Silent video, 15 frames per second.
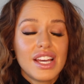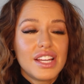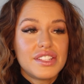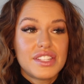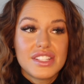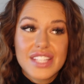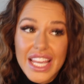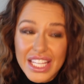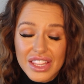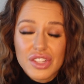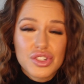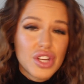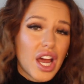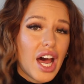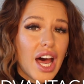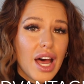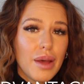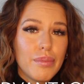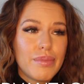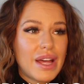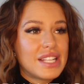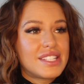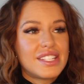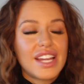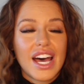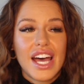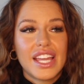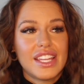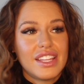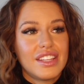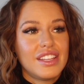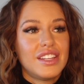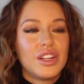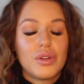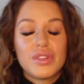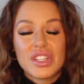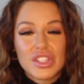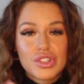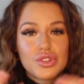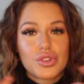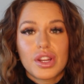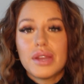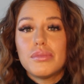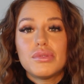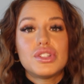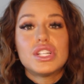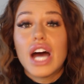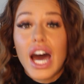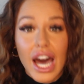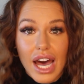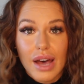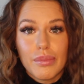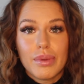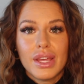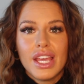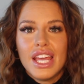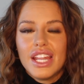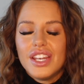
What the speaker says: to take the job that's not, you know, this dream job.